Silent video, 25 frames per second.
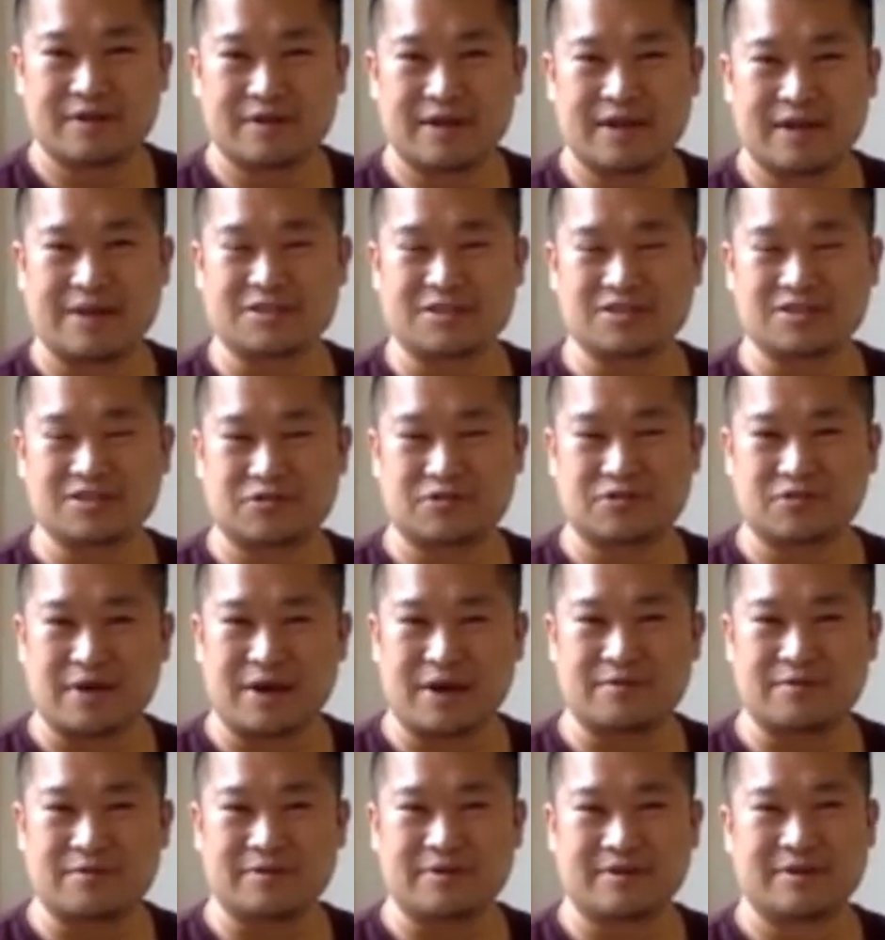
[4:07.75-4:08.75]
Ask
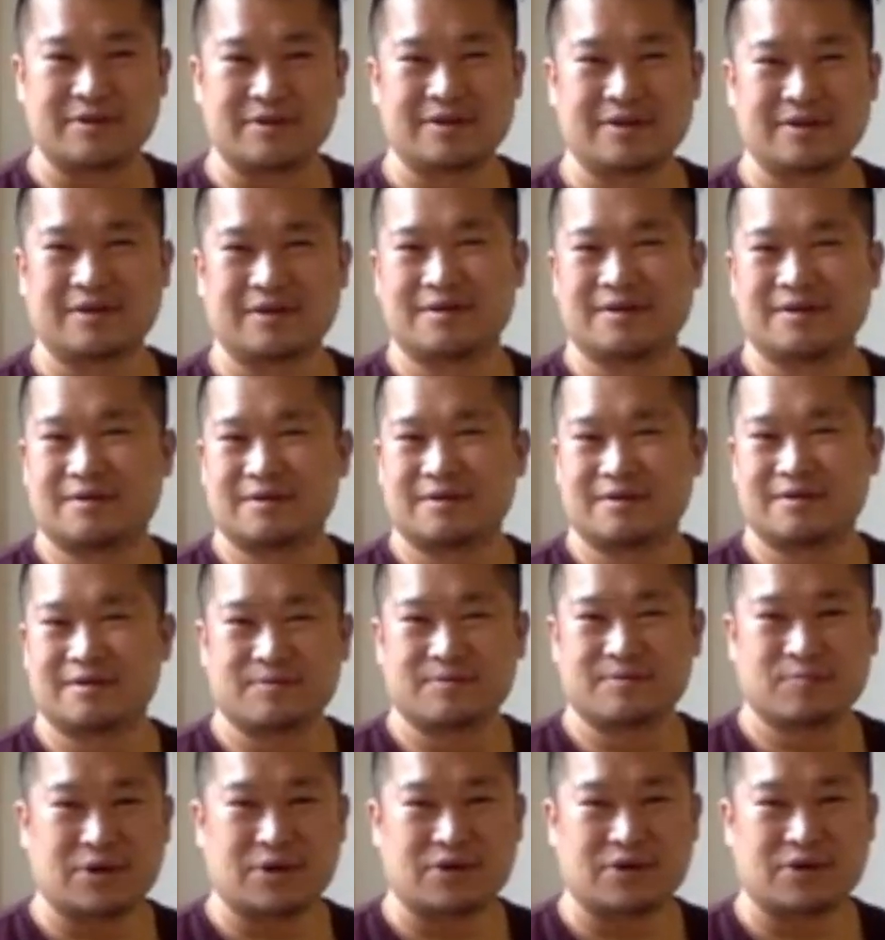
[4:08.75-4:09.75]
around,
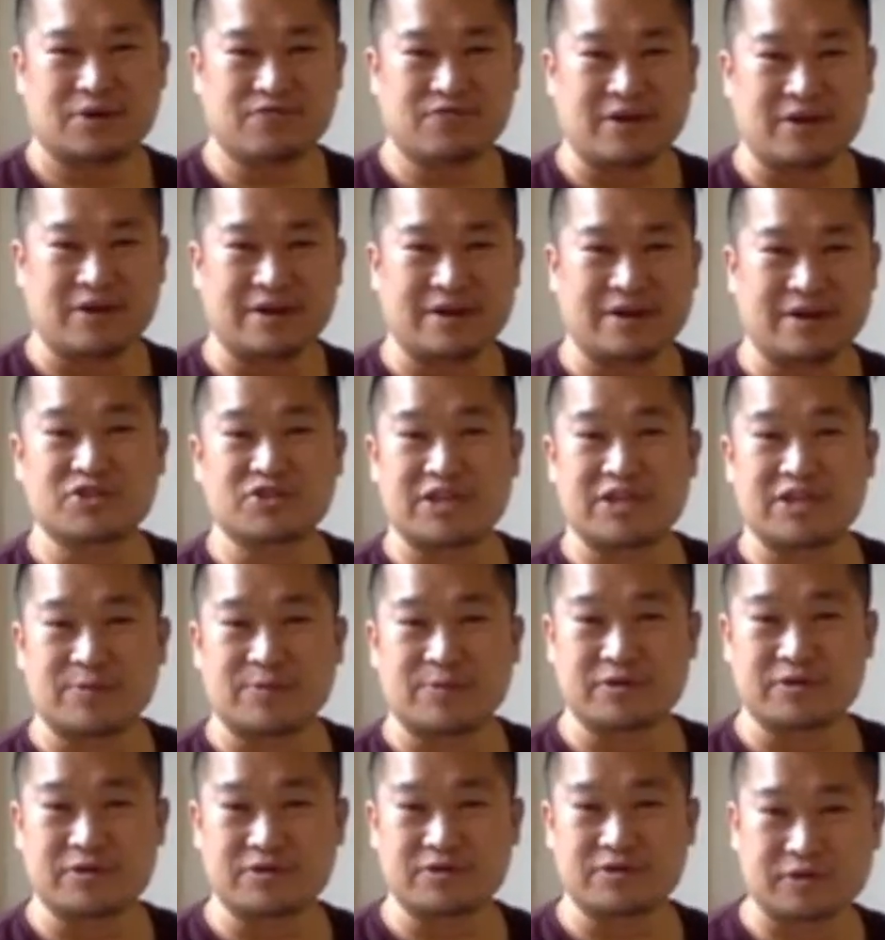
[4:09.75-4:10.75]
but find out which
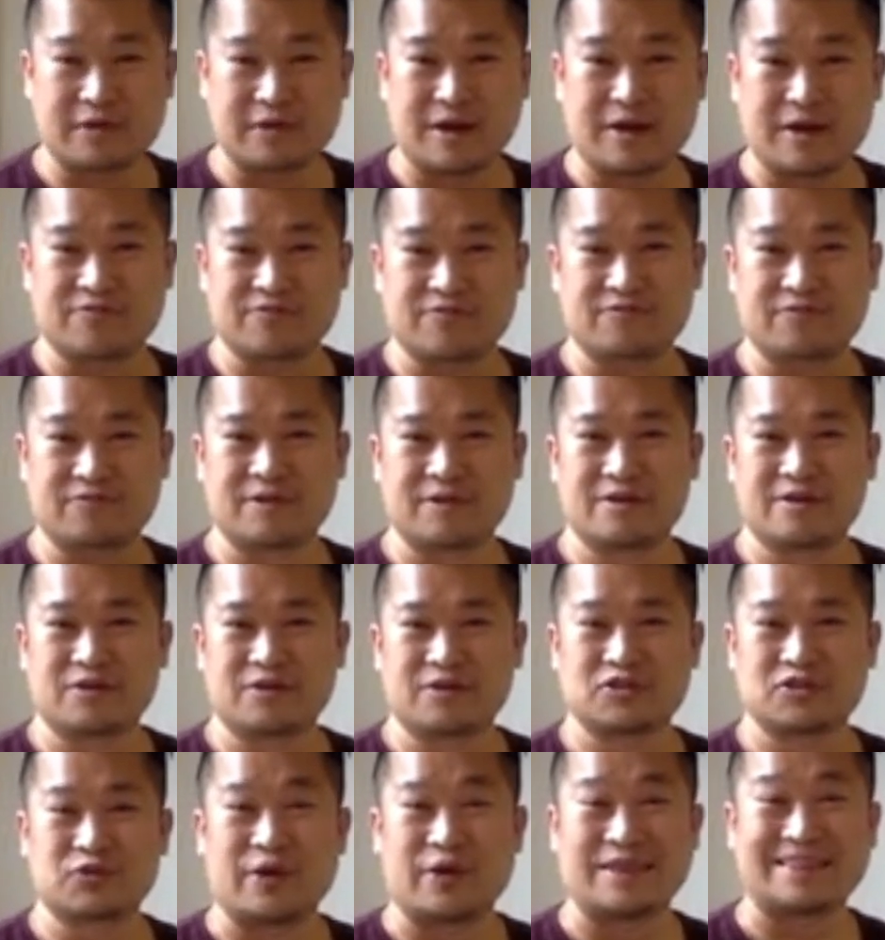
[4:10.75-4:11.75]
neighborhoods you love.
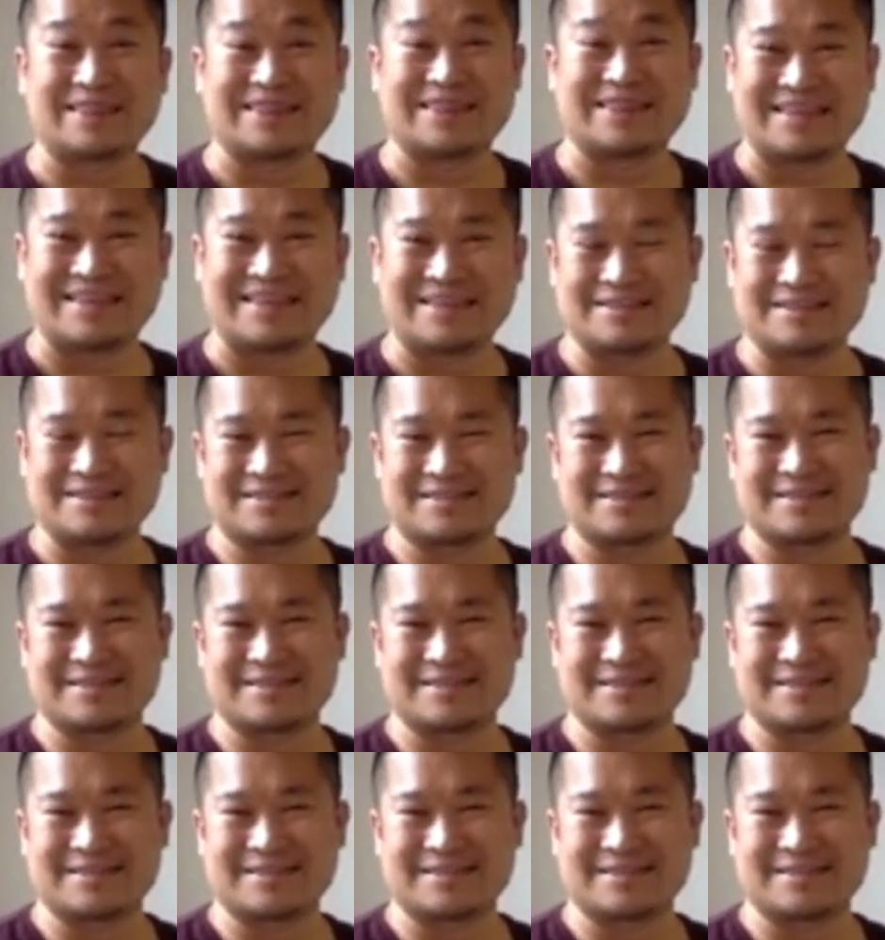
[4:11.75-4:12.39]
So at least